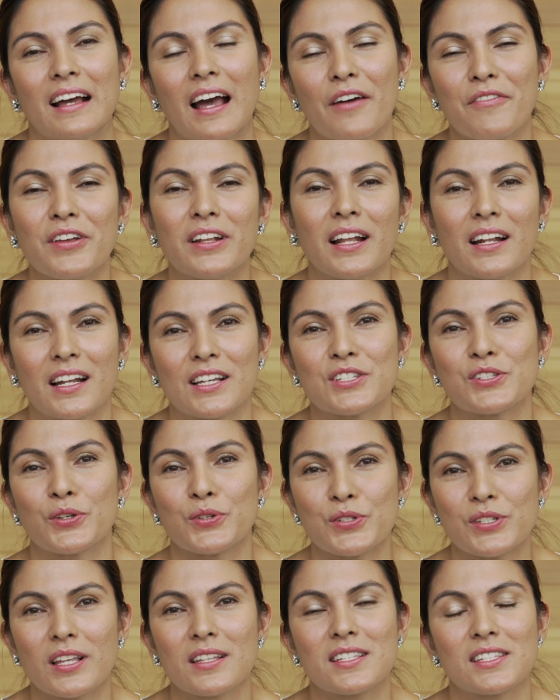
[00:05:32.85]
having an
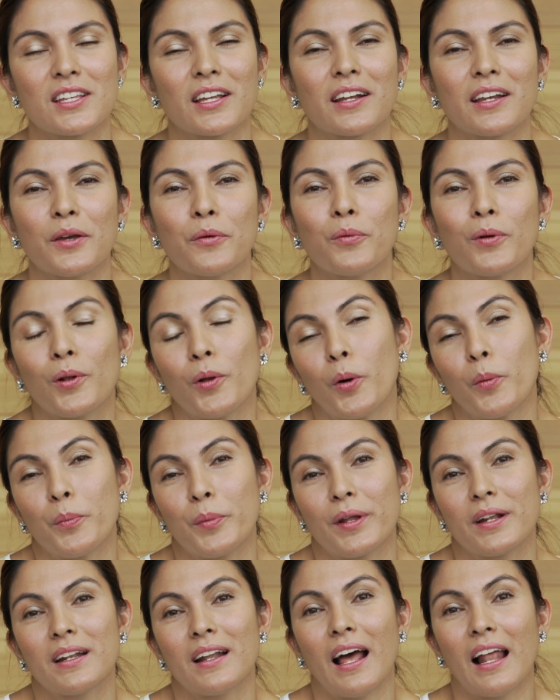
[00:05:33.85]
associate's degree will
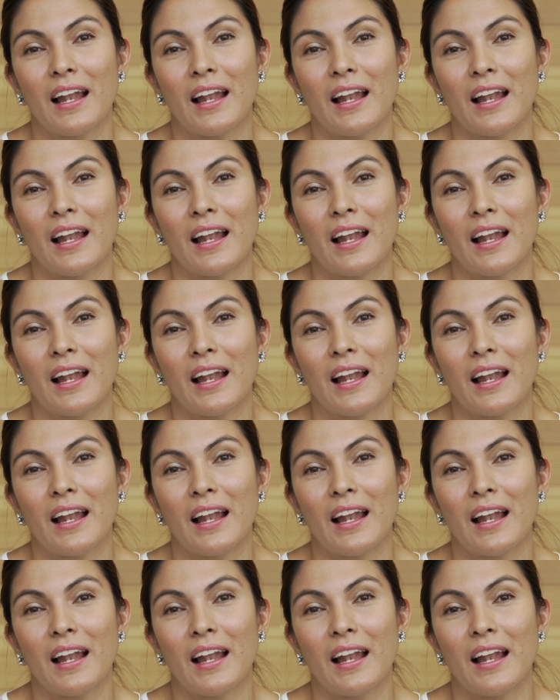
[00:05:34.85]
open